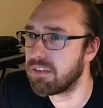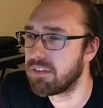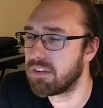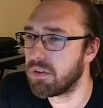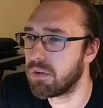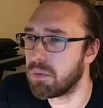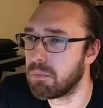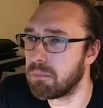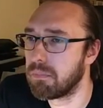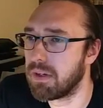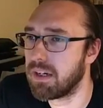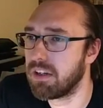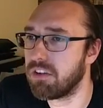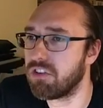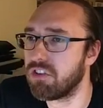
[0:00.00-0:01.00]
So
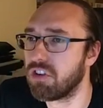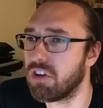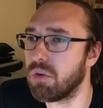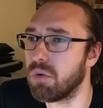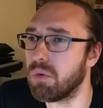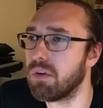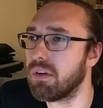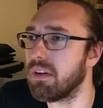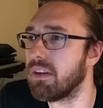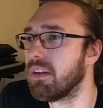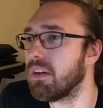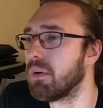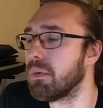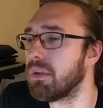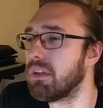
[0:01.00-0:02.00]
my show.
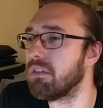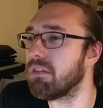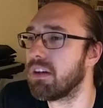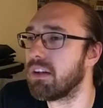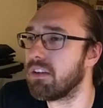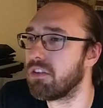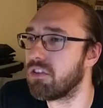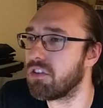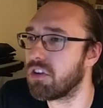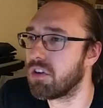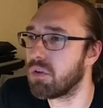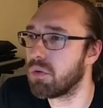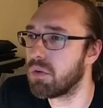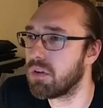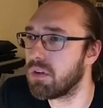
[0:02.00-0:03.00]
And now we define the
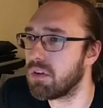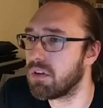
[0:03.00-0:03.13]
show.